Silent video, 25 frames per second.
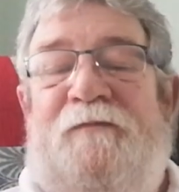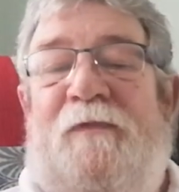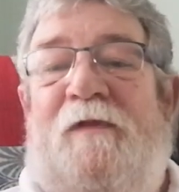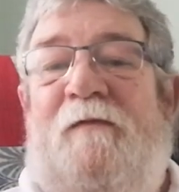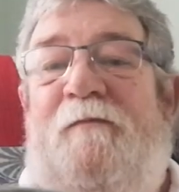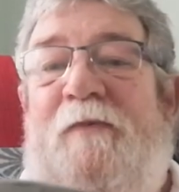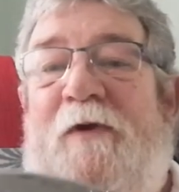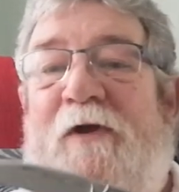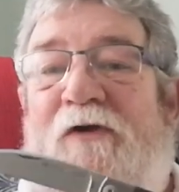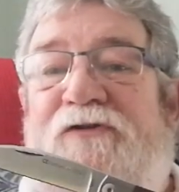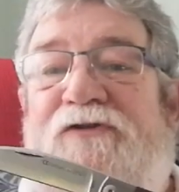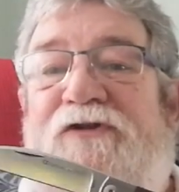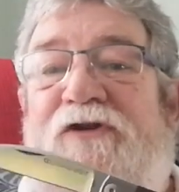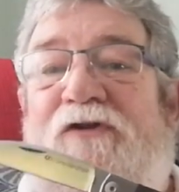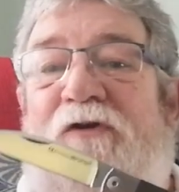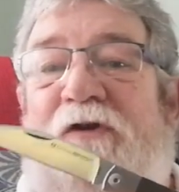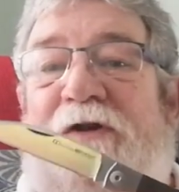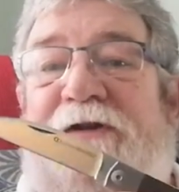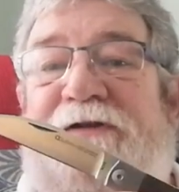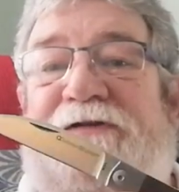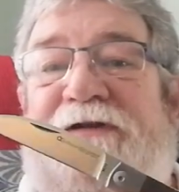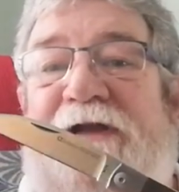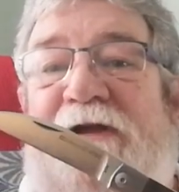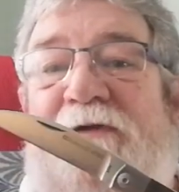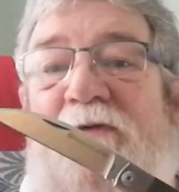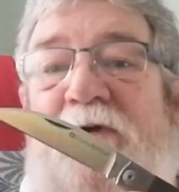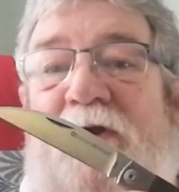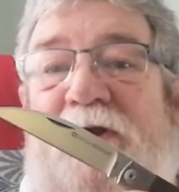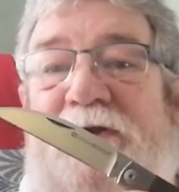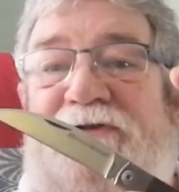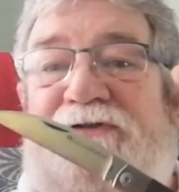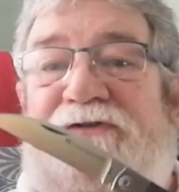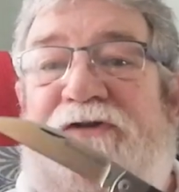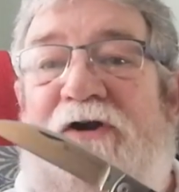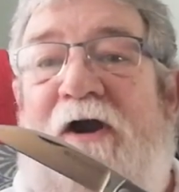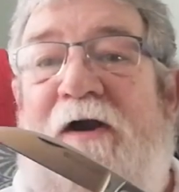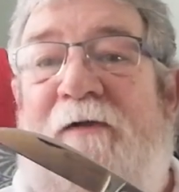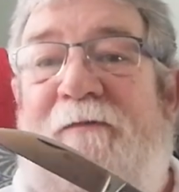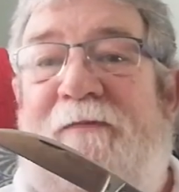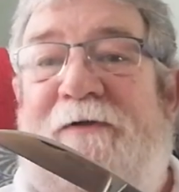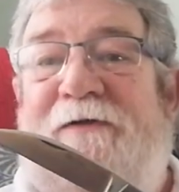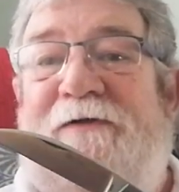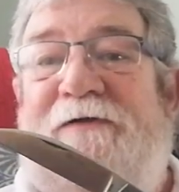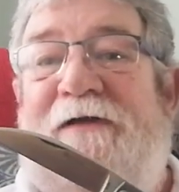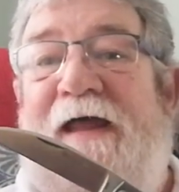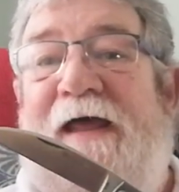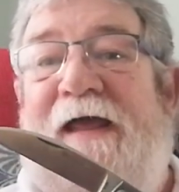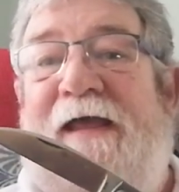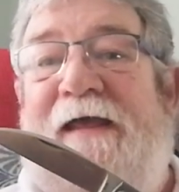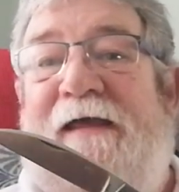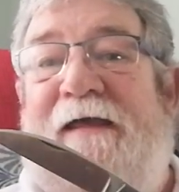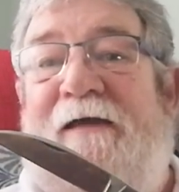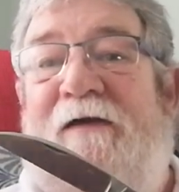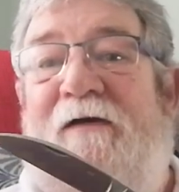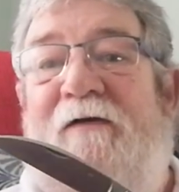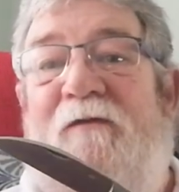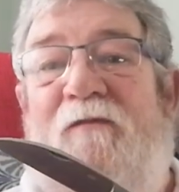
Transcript: because you're going to see what it sharpens like,